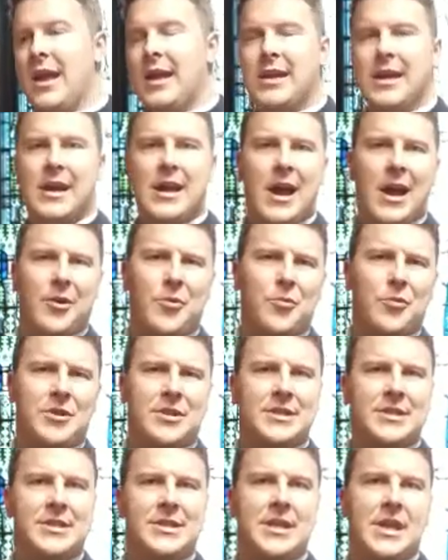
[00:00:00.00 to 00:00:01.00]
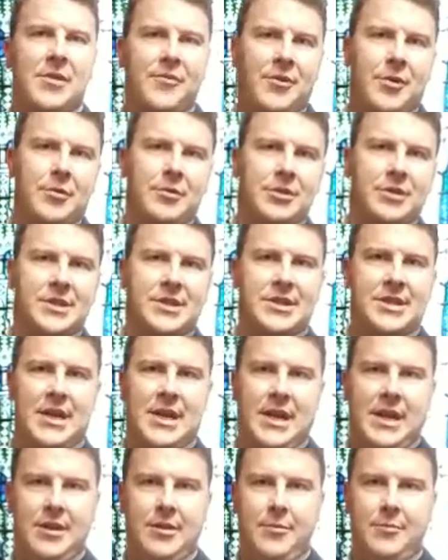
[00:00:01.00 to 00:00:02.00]
you kind of wouldn't see if you were just
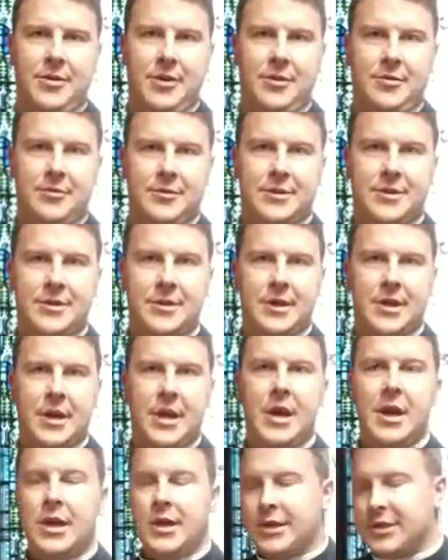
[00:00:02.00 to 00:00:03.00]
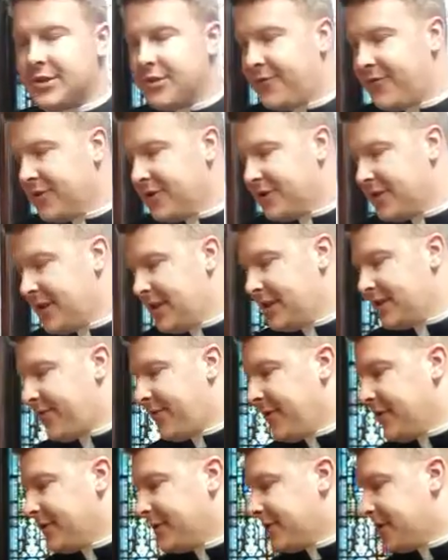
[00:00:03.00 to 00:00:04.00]
sitting in the pews. So first things
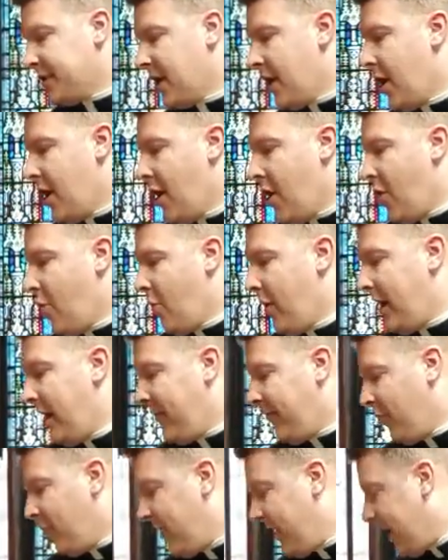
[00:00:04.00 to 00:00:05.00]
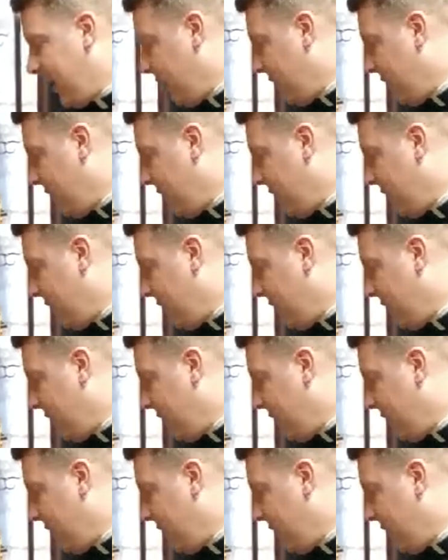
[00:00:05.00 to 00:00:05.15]
first, whenever we get